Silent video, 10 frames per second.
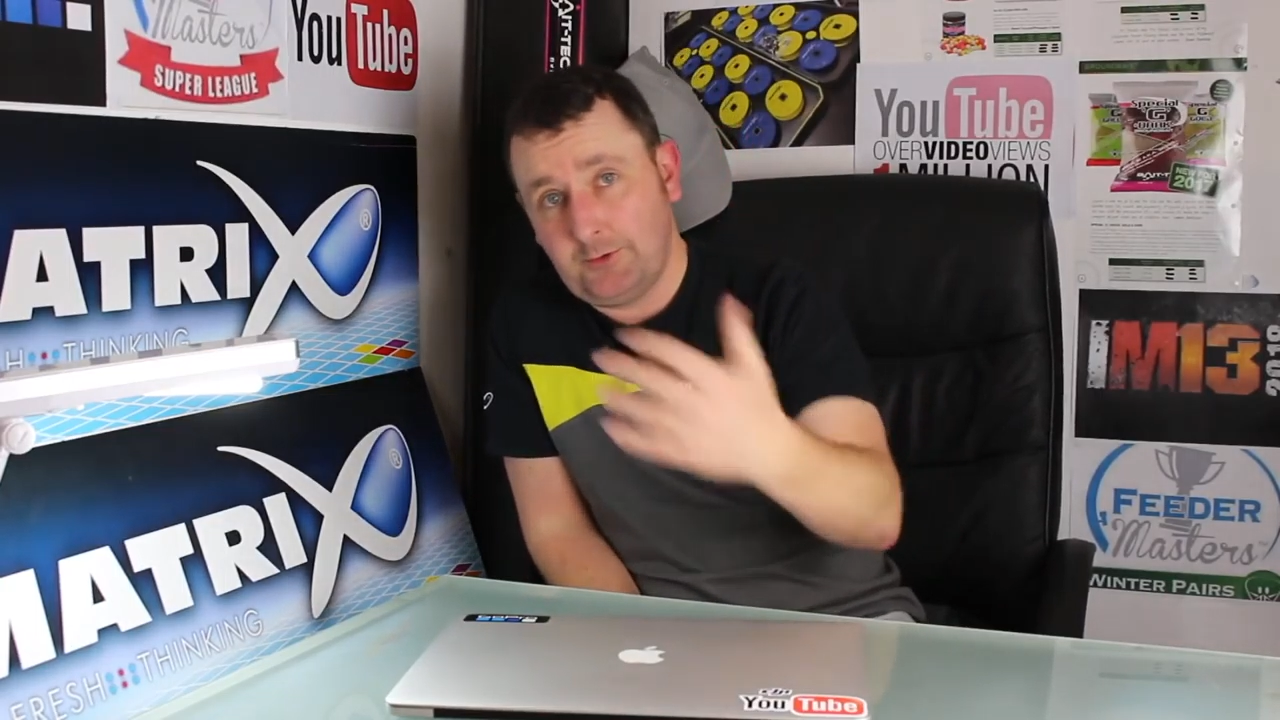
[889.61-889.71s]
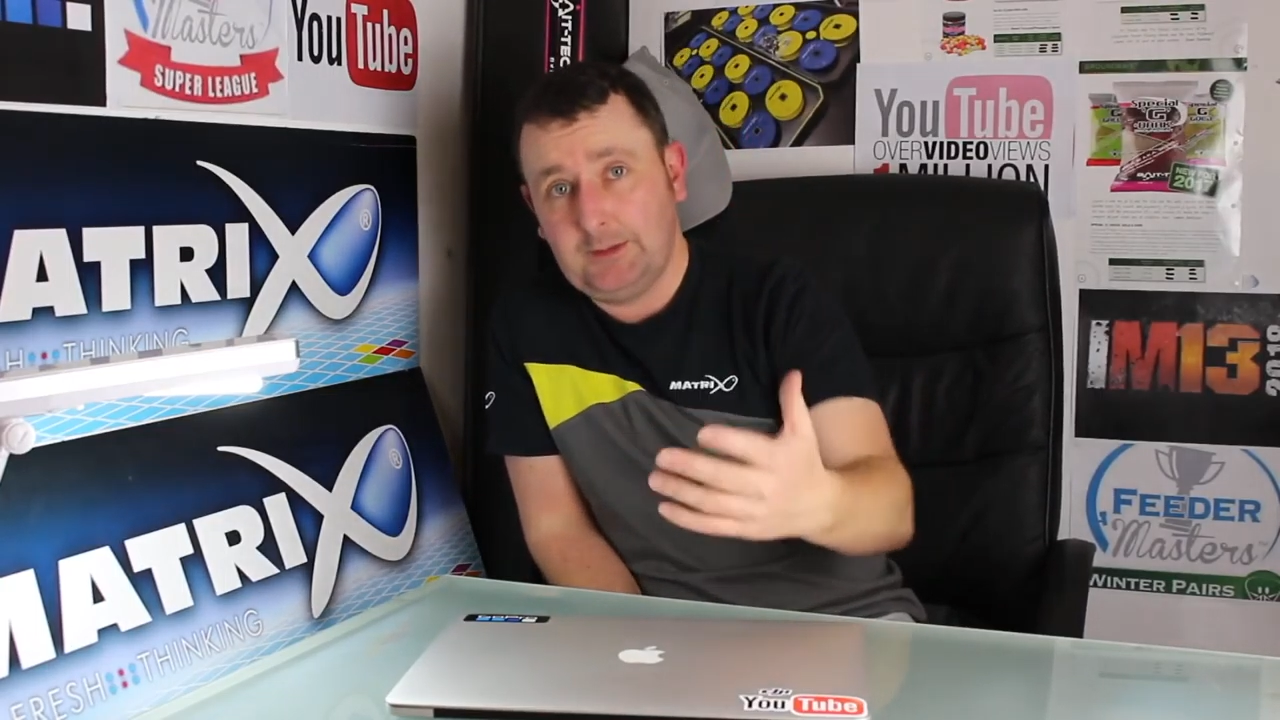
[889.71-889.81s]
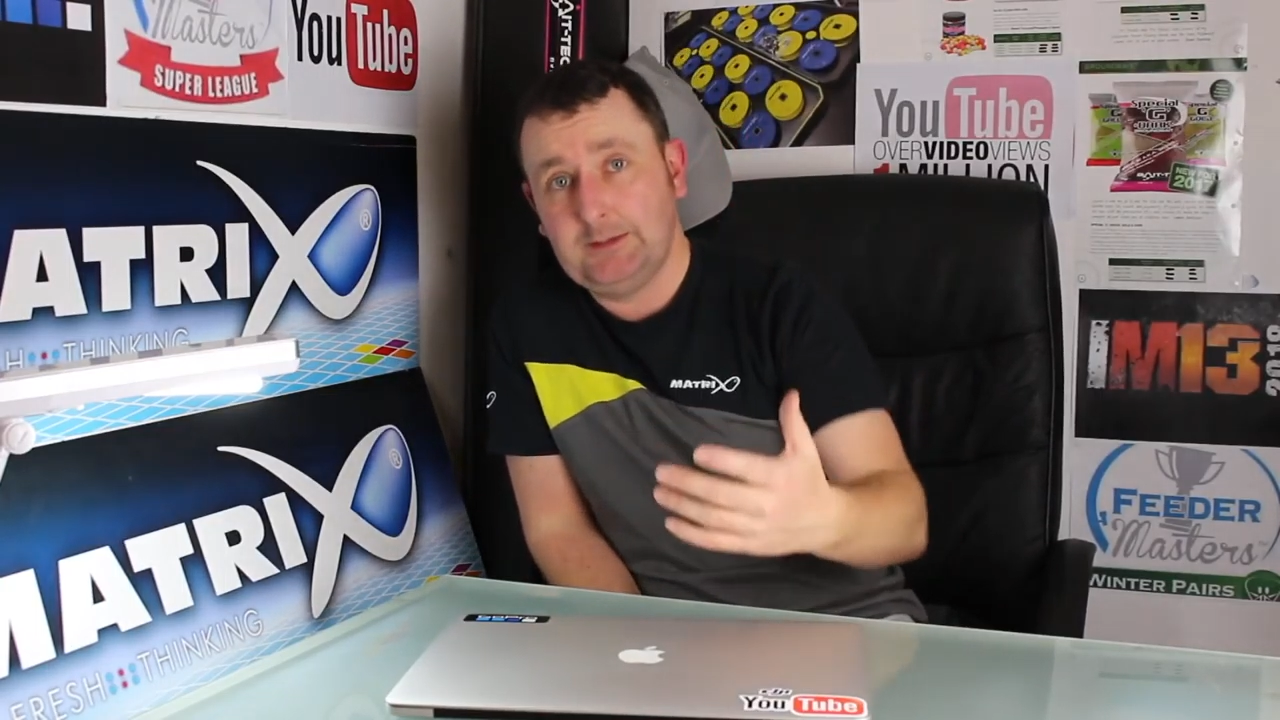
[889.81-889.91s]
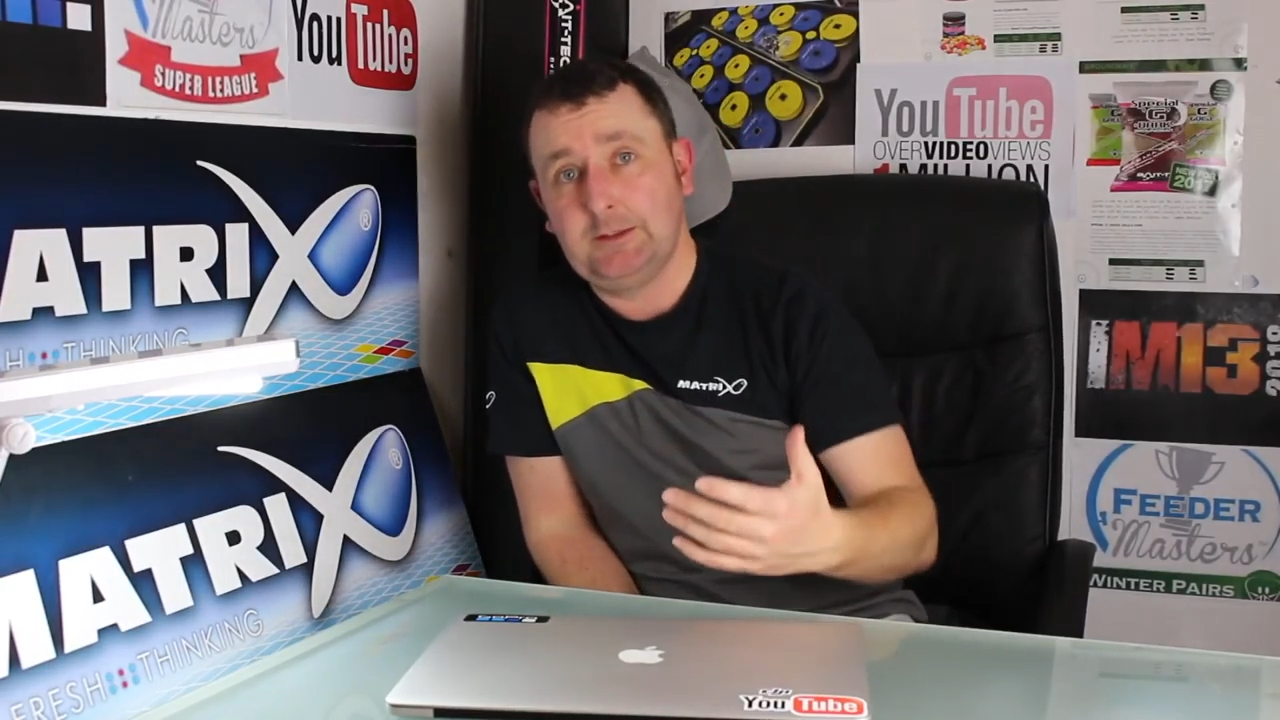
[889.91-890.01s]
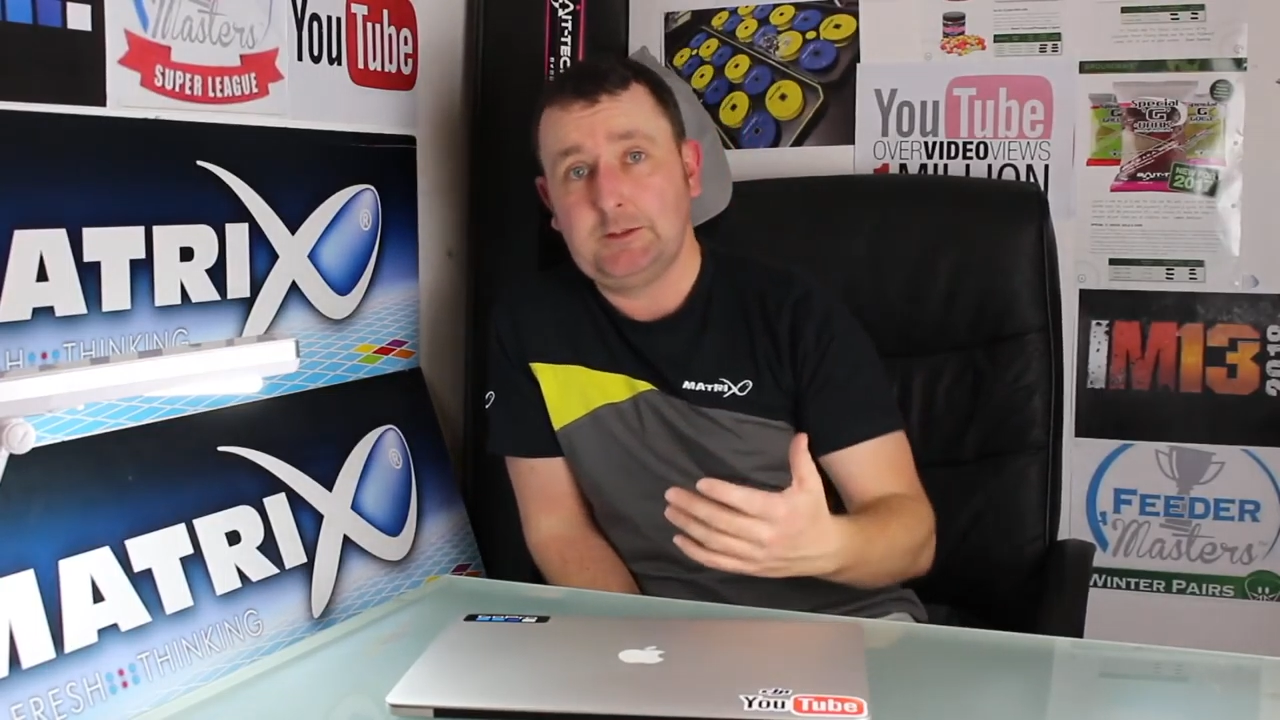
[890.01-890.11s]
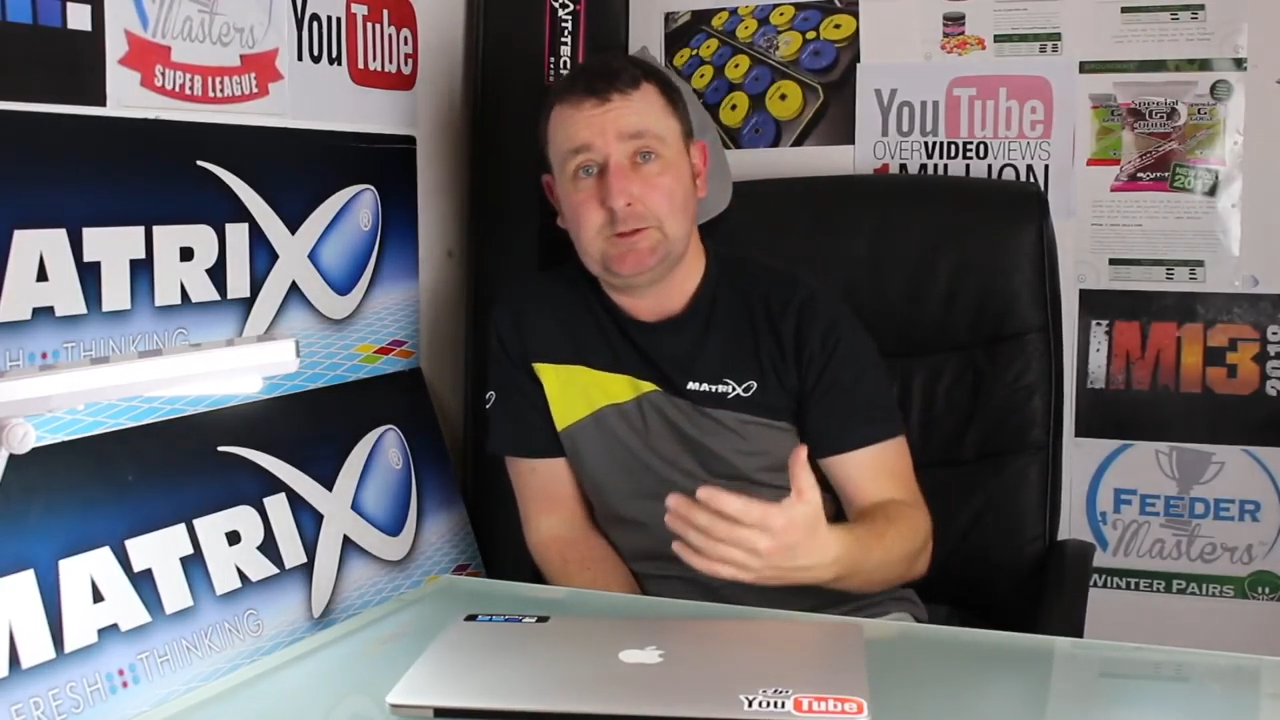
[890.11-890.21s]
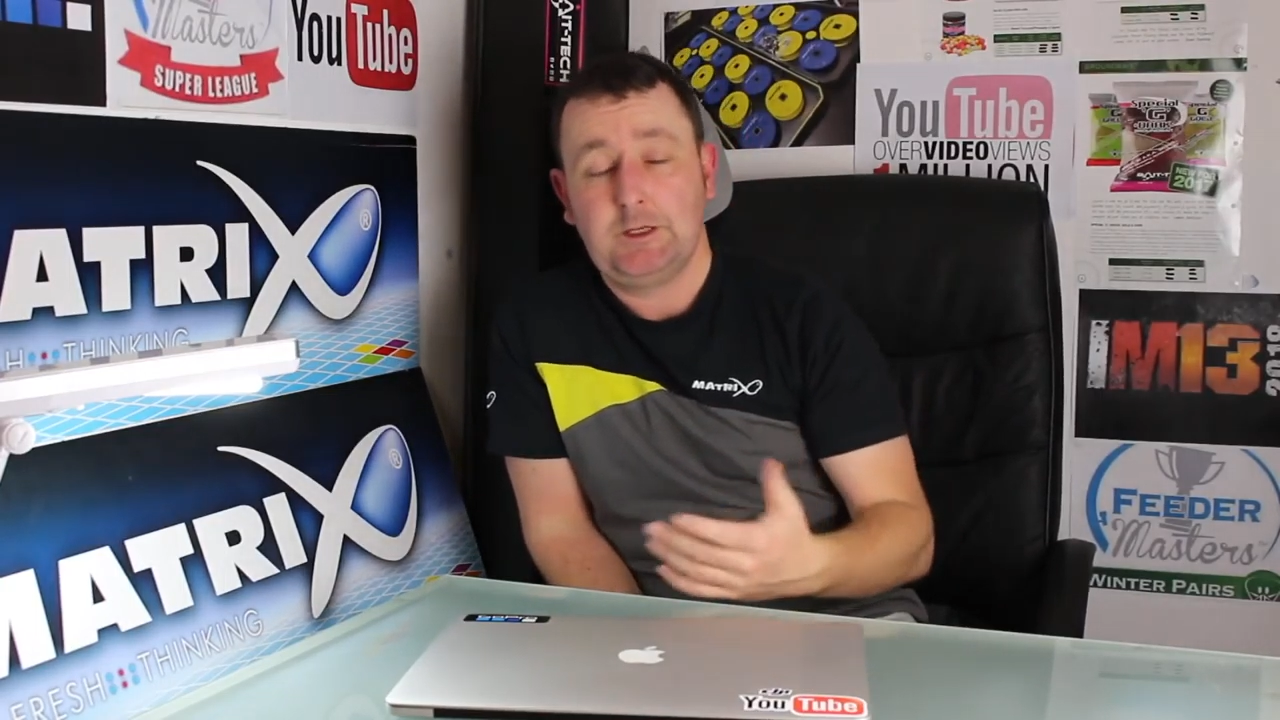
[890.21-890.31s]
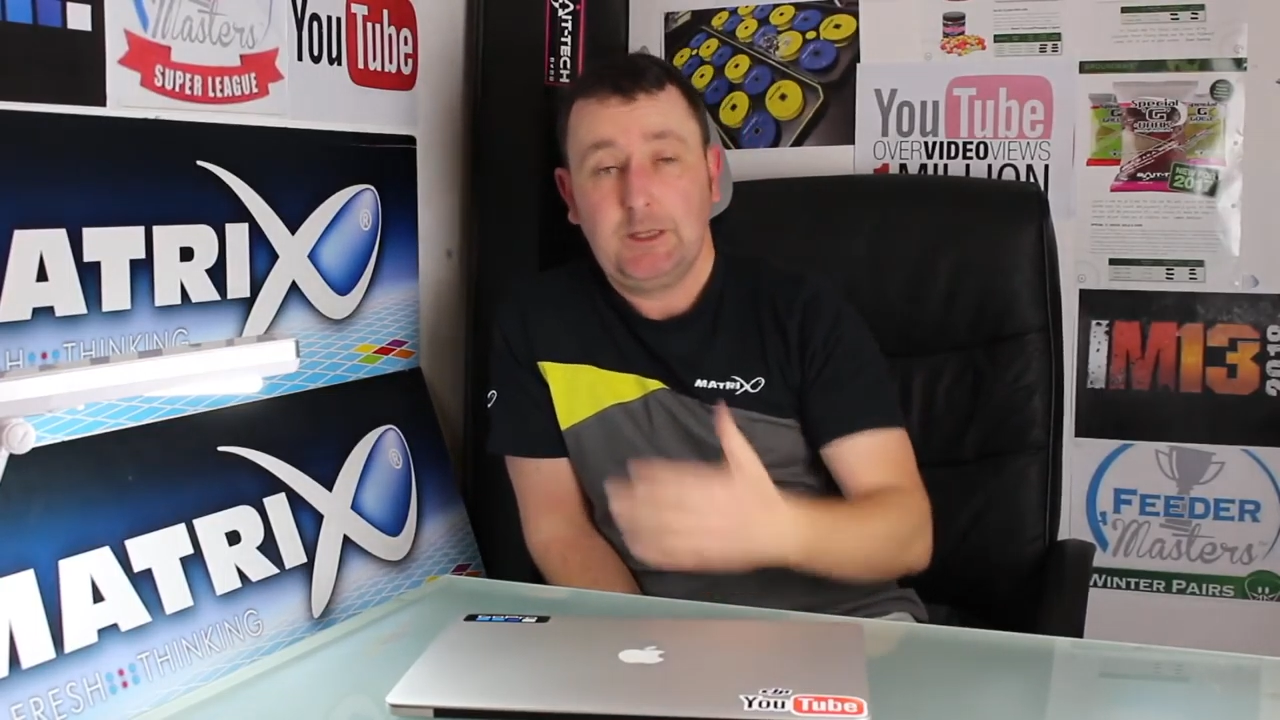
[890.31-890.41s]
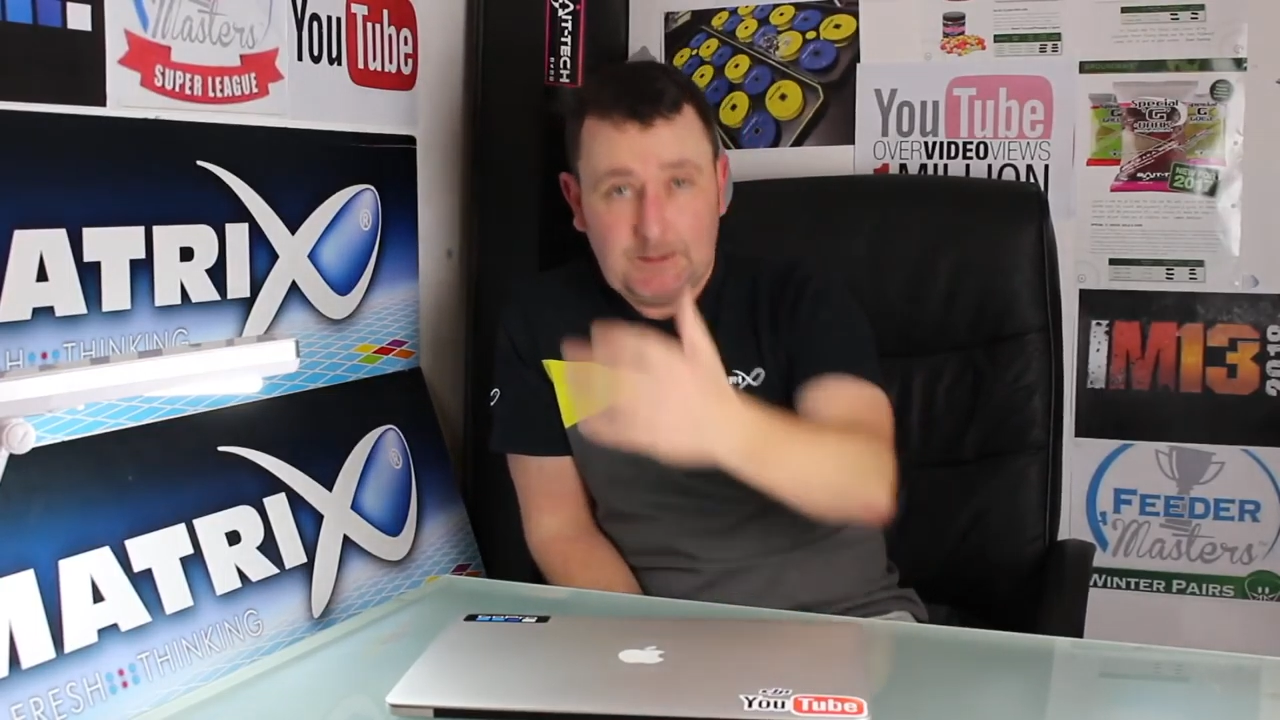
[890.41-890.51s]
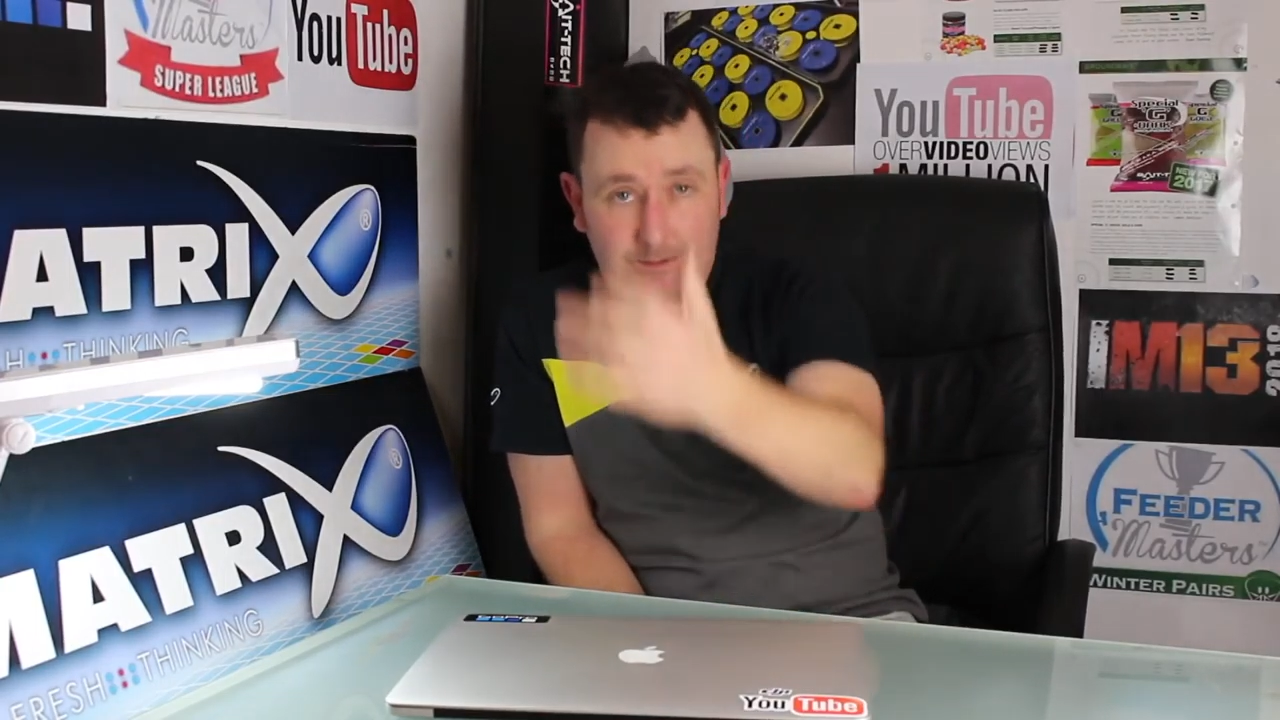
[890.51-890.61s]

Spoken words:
of thing, this